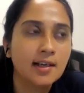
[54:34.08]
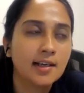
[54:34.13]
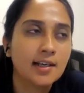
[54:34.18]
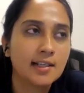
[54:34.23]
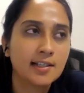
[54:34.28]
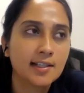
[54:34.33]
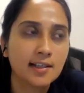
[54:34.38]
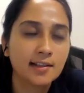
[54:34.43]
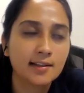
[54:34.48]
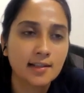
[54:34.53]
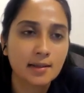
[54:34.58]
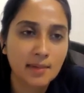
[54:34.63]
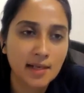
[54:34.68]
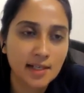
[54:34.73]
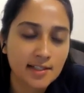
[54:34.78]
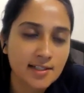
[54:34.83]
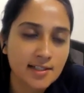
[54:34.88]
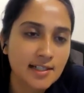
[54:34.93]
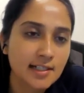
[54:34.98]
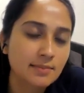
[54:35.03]
hitting the
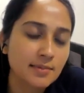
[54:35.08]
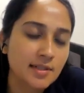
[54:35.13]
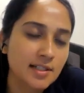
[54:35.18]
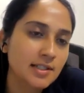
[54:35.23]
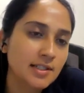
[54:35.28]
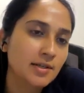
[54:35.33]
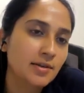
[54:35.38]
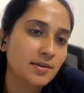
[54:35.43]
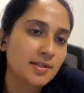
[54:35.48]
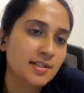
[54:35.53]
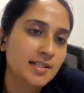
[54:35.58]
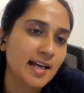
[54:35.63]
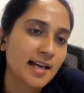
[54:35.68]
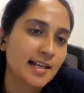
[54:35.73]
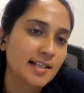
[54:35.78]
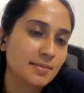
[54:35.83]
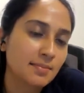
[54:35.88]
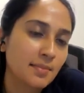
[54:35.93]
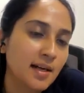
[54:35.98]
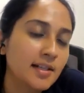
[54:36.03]
mainstream discourse
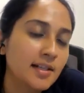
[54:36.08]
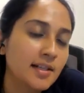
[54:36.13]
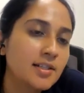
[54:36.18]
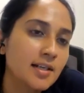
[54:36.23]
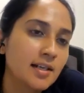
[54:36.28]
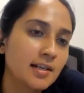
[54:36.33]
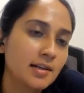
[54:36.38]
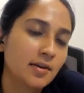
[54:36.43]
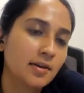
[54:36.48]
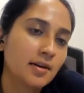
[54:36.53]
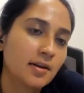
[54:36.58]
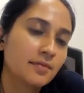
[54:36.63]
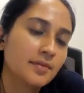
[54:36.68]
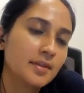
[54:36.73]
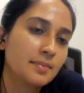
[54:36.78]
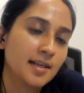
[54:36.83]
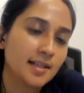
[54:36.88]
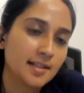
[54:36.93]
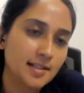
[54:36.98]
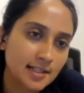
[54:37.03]
as much. A lot of
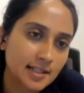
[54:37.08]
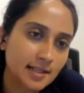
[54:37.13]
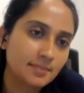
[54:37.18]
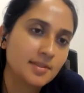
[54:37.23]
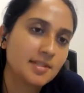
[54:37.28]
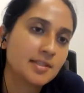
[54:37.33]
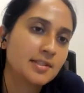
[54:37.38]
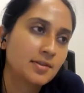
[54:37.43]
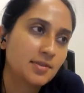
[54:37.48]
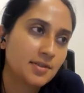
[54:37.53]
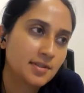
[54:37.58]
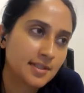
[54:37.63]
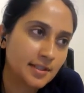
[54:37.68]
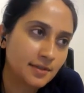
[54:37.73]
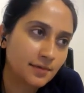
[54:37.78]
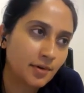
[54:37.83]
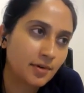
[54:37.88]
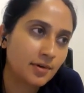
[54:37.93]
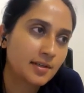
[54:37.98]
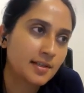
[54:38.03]
the mainstream discourse
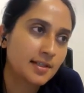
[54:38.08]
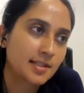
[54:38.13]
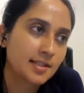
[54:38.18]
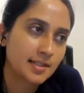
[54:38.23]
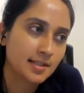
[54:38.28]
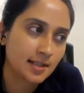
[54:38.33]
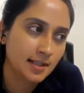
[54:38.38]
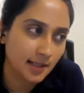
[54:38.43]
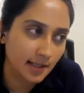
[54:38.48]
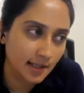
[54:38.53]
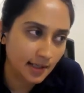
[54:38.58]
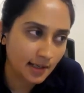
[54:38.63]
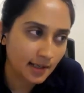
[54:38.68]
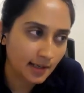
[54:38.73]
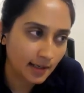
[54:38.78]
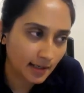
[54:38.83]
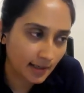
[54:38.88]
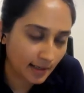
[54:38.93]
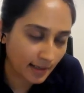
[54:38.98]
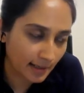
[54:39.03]
is focused
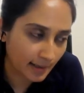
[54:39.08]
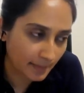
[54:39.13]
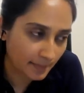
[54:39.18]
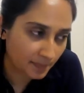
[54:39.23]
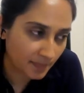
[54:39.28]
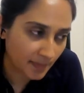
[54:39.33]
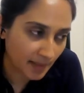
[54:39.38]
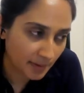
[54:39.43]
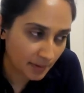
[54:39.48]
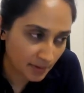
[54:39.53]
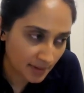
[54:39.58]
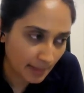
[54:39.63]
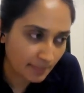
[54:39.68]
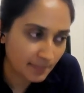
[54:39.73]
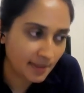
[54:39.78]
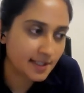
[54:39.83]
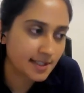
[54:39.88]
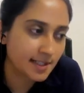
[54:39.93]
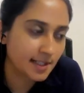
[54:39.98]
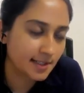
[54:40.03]
to some
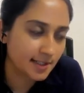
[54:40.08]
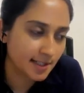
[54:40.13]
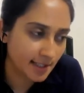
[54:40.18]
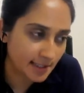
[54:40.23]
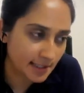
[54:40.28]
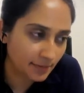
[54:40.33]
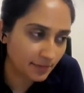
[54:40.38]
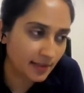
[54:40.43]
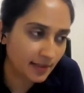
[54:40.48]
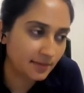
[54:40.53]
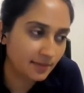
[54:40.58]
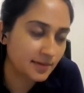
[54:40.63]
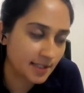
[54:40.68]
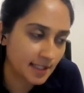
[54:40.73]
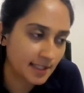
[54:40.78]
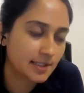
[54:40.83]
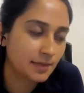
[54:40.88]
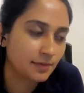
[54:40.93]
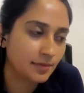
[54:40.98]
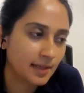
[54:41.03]
extent
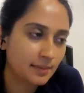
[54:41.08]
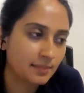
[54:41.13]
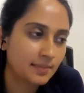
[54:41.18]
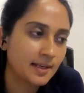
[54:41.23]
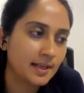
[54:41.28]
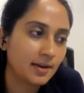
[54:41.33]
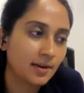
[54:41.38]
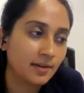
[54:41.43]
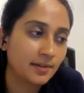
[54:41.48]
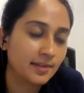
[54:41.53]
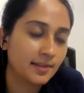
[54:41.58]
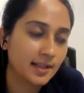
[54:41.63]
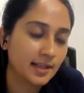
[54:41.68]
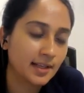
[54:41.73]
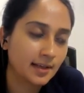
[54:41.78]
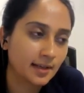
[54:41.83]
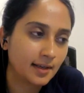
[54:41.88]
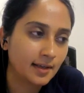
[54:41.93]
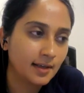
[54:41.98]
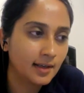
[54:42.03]
justifiably on
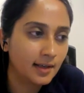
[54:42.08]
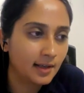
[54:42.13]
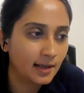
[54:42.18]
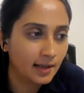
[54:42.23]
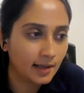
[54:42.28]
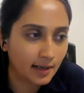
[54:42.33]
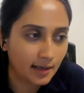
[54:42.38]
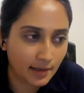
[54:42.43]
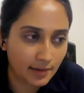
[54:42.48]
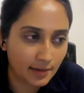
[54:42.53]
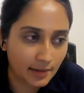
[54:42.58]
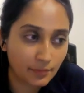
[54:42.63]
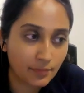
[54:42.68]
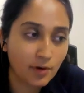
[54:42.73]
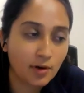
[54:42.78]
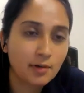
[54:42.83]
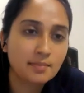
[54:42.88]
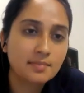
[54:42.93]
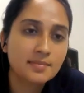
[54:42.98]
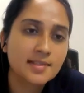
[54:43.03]
the
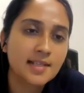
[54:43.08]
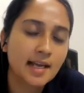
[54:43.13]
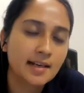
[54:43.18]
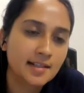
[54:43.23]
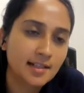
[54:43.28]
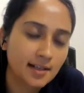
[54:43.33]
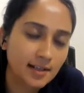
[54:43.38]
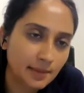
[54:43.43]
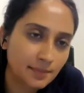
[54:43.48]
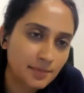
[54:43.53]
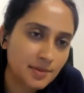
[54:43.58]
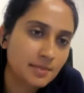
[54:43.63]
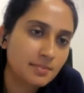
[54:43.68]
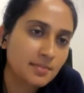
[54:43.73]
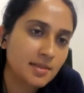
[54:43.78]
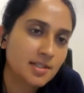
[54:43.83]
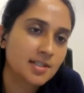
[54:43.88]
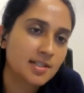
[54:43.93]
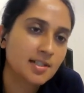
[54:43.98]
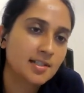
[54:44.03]
reforms, anti-corruption
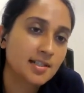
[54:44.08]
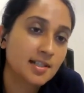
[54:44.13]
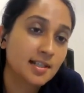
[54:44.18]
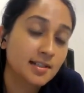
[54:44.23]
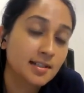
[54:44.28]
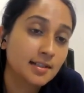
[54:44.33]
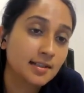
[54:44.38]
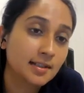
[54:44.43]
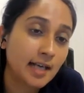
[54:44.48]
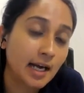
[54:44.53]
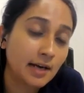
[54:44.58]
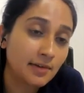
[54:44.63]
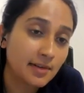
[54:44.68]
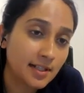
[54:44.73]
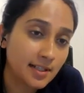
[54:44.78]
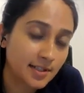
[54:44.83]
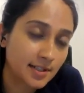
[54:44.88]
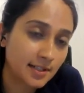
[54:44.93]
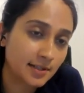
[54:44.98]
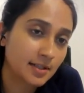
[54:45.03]
measures, certain
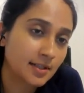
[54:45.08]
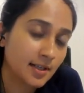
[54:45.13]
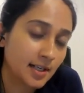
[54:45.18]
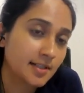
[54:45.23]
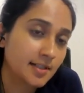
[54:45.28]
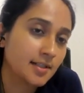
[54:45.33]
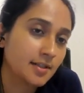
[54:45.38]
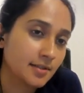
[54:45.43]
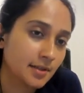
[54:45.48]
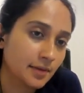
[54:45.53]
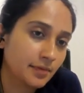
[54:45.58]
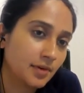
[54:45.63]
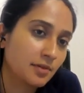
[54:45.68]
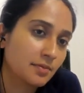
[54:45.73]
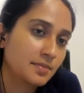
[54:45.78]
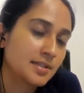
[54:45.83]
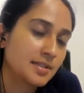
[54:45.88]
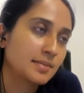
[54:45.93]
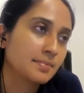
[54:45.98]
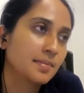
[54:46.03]
governance-related
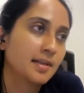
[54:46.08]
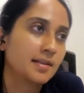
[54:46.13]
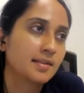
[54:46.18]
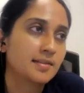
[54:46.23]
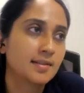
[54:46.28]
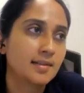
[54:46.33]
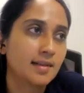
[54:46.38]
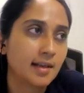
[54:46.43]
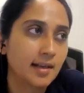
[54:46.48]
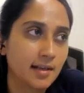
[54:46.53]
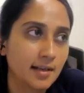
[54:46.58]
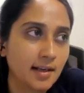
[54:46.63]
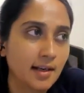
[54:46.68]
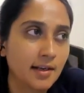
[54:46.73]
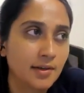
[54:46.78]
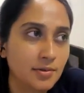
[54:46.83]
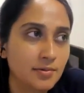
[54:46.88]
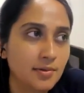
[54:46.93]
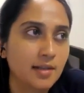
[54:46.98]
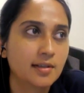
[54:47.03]
reforms. But
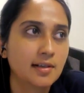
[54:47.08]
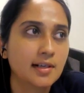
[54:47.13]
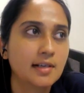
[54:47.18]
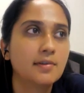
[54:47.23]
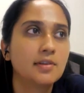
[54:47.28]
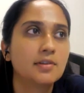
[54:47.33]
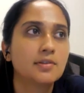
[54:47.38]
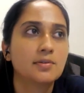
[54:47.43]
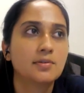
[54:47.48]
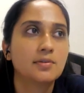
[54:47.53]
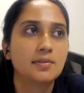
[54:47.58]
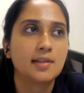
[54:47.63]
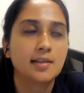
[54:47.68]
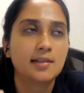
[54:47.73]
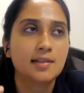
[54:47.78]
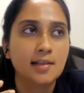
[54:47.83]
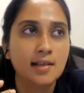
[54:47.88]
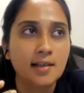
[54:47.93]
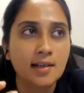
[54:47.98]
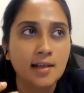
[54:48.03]
I do agree with you that